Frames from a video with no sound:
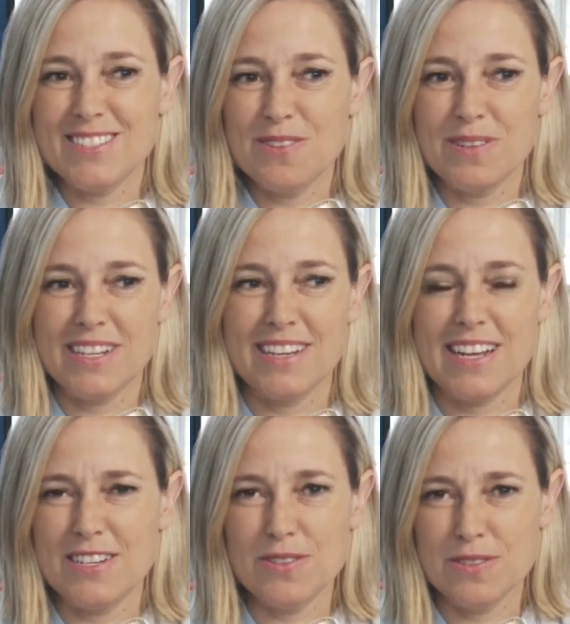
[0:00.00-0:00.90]
Tony, and
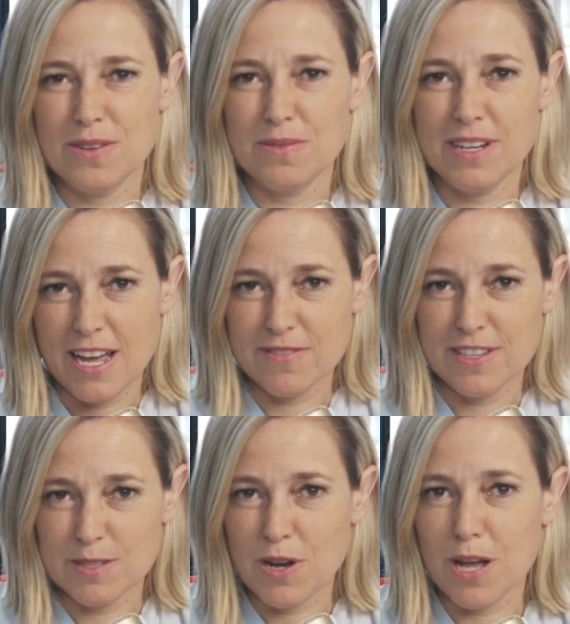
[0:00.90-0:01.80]
I know you don't have
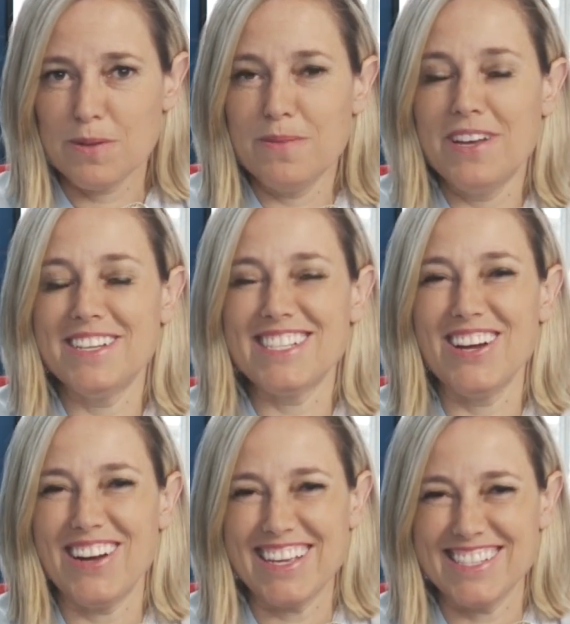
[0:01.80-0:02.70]
this problem, so
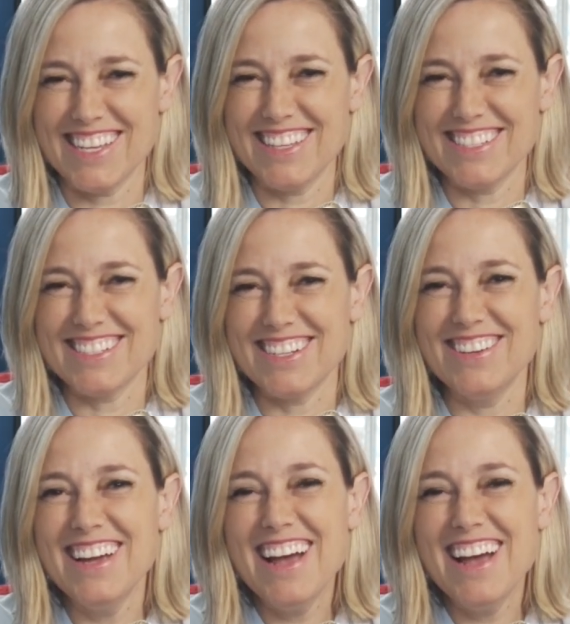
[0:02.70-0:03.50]
I can say this to you,